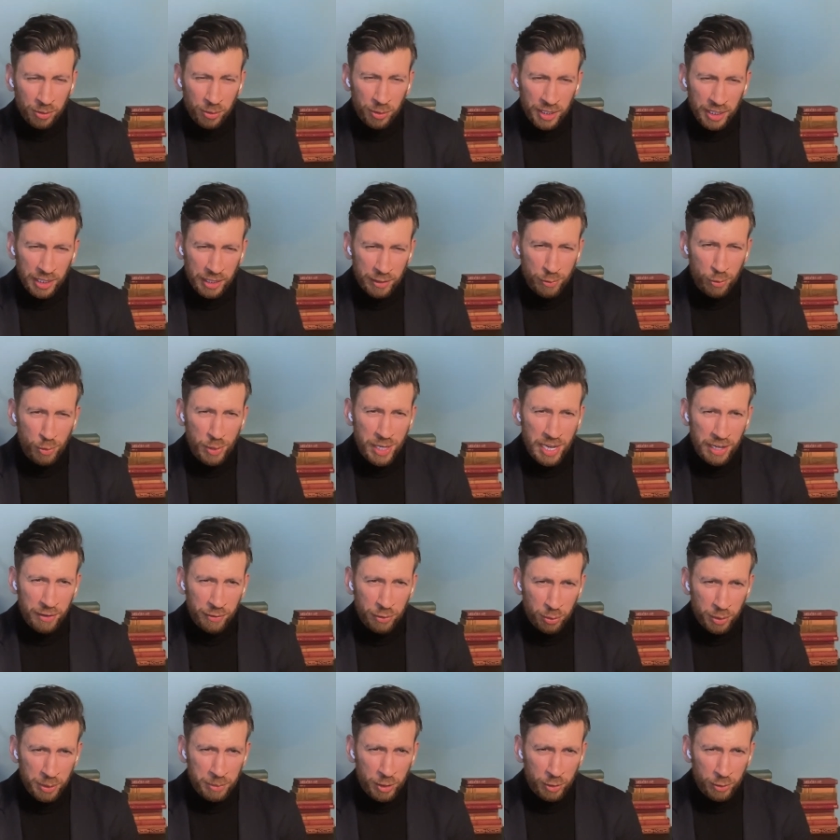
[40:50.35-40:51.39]
it okay if we have
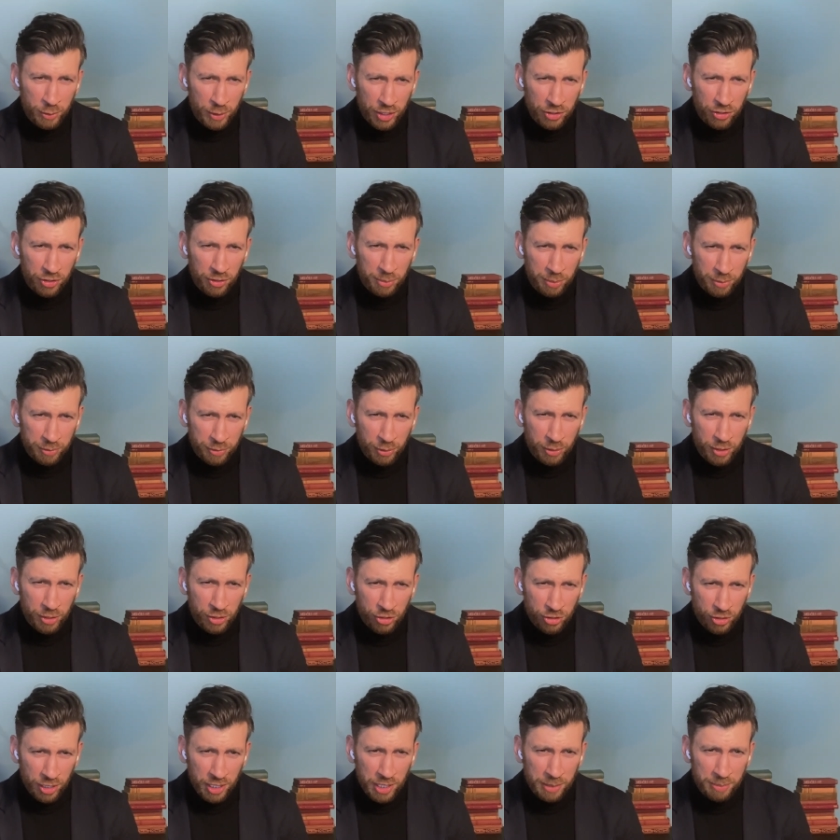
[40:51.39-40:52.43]
3 more questions before I
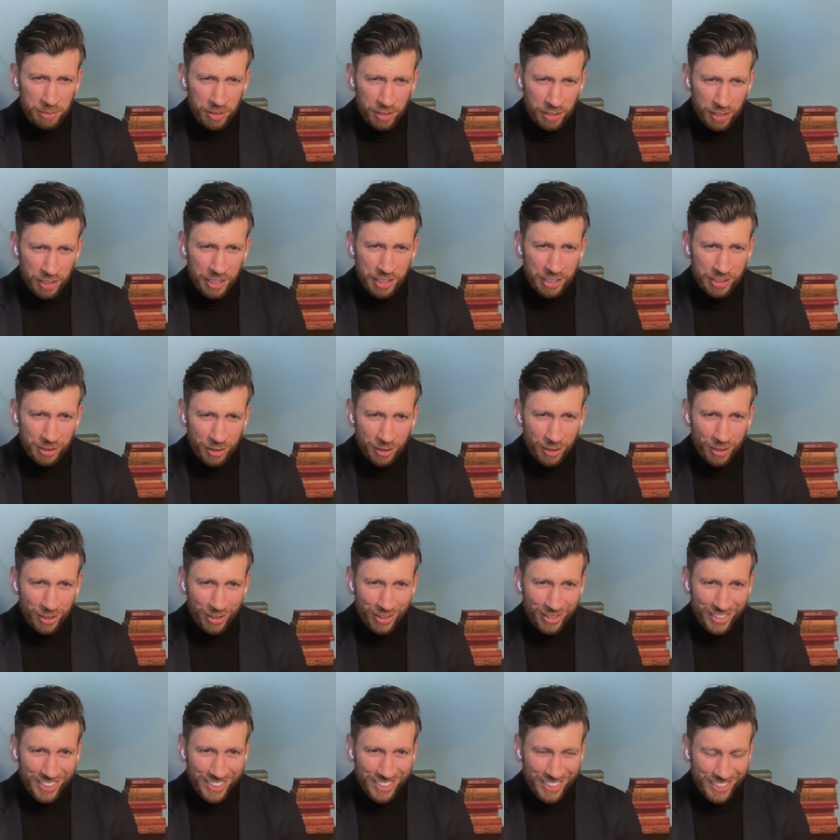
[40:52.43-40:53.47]
shut up and let you
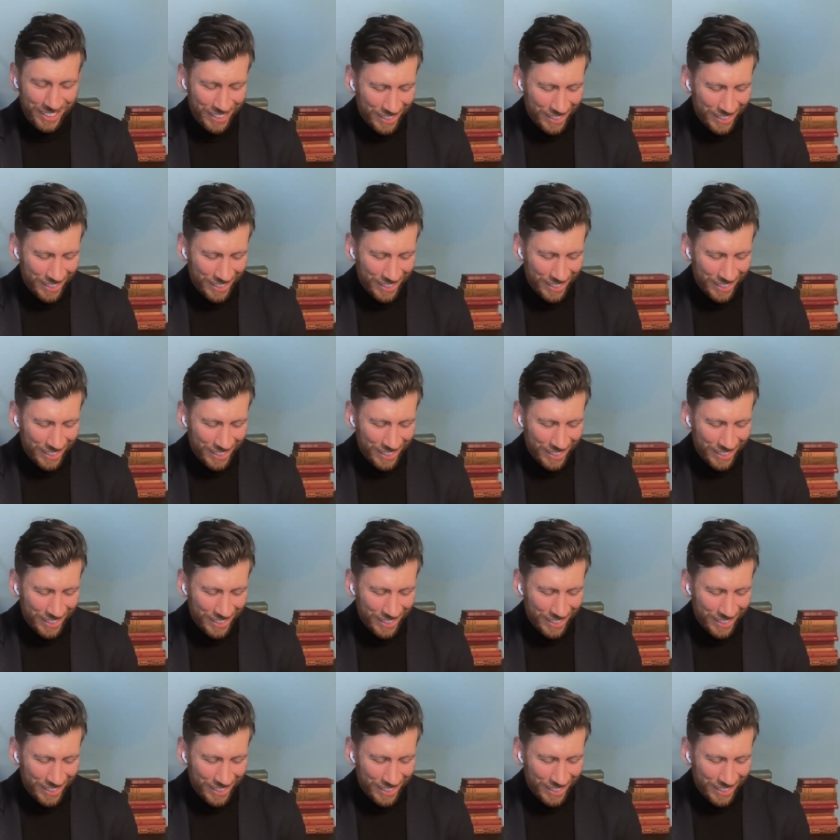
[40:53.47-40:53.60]
alone?